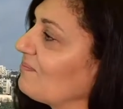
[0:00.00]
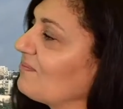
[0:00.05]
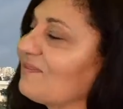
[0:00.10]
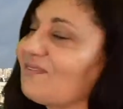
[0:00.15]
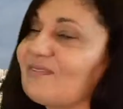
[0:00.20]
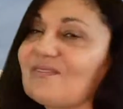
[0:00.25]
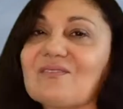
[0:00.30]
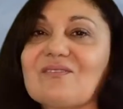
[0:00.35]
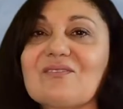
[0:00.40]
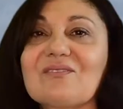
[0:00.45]

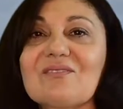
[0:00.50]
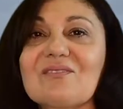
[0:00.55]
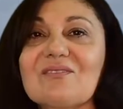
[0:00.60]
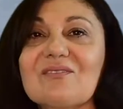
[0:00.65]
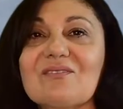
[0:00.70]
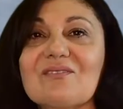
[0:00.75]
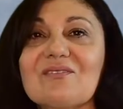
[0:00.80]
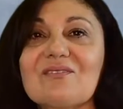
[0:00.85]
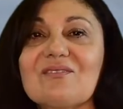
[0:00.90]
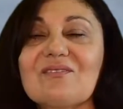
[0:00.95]

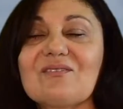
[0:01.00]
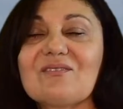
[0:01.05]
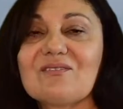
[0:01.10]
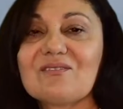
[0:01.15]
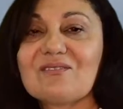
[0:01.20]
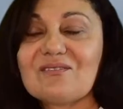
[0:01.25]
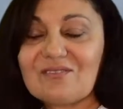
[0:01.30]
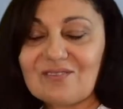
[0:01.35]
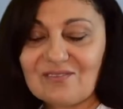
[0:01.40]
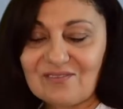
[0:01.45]

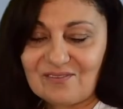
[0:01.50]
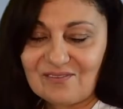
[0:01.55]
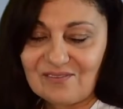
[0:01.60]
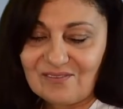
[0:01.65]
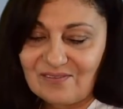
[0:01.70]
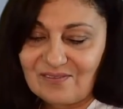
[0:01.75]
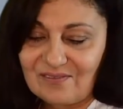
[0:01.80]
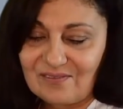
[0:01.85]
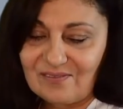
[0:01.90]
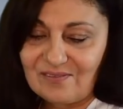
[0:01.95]

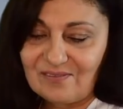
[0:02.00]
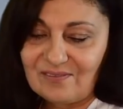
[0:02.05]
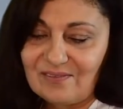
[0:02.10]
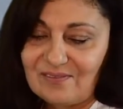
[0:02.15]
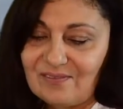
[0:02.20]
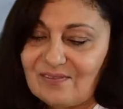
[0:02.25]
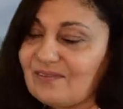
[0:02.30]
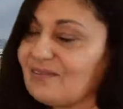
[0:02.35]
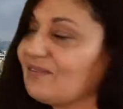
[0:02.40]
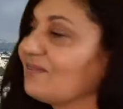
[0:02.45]

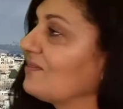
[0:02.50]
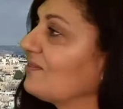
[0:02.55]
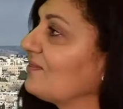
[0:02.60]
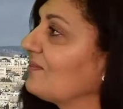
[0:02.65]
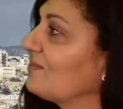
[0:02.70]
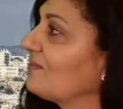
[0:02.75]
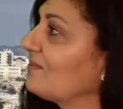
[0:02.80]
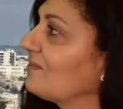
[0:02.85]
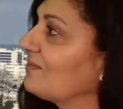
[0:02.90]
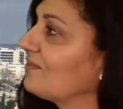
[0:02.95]

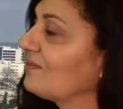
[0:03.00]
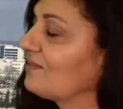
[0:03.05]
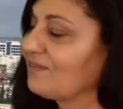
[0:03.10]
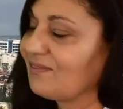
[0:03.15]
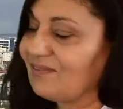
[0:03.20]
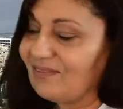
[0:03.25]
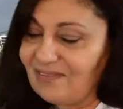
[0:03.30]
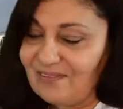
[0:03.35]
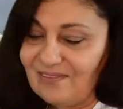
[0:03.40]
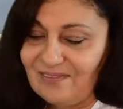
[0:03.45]

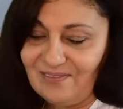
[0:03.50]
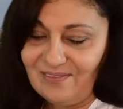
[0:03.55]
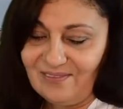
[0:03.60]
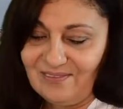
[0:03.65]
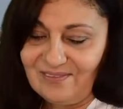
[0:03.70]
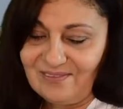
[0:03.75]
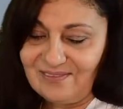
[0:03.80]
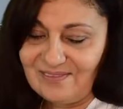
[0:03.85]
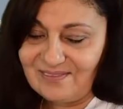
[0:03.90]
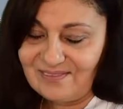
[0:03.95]

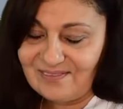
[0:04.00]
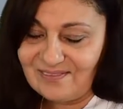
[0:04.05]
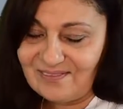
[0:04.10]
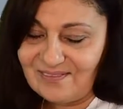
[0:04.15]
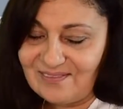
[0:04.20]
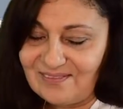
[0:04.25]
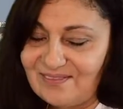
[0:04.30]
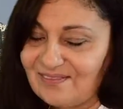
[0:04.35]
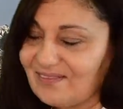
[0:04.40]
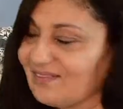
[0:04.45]

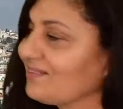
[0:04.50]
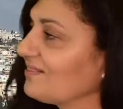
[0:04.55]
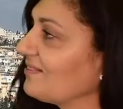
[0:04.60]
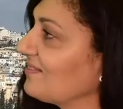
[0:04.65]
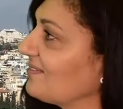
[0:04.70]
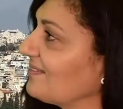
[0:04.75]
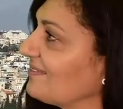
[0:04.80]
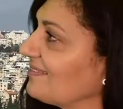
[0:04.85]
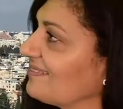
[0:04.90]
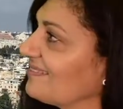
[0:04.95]

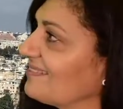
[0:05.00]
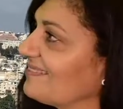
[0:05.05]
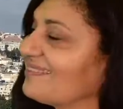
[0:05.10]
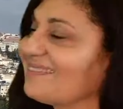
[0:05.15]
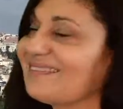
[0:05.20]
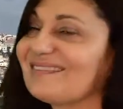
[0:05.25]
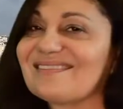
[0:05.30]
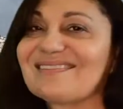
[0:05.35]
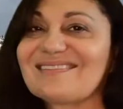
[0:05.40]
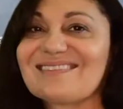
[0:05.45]

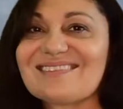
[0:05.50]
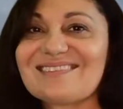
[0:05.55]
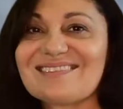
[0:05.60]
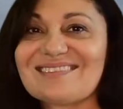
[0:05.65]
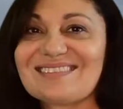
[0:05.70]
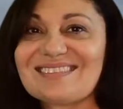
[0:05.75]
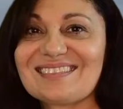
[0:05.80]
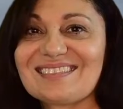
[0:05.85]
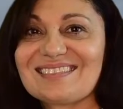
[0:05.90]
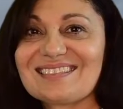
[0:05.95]

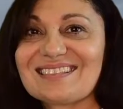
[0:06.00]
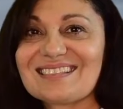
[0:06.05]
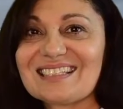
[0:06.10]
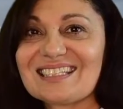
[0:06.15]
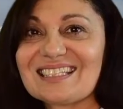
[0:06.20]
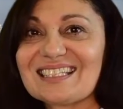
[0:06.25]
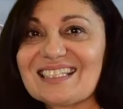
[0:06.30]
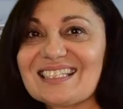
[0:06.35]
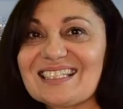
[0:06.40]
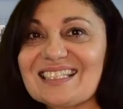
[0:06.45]

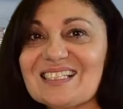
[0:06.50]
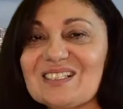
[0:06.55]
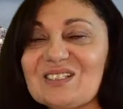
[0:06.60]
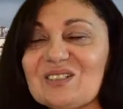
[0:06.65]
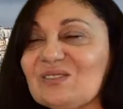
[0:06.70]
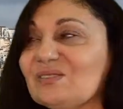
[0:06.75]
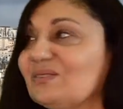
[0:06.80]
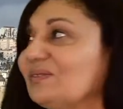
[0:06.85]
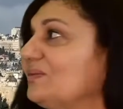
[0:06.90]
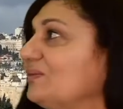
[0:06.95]

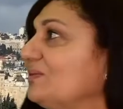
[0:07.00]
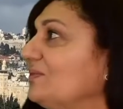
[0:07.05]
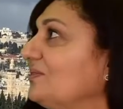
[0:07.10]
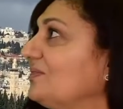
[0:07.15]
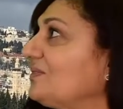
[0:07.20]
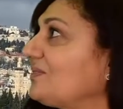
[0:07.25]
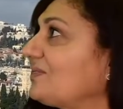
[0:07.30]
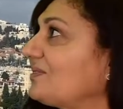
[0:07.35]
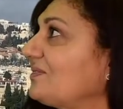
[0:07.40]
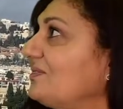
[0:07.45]
No words are spoken by the person on screen.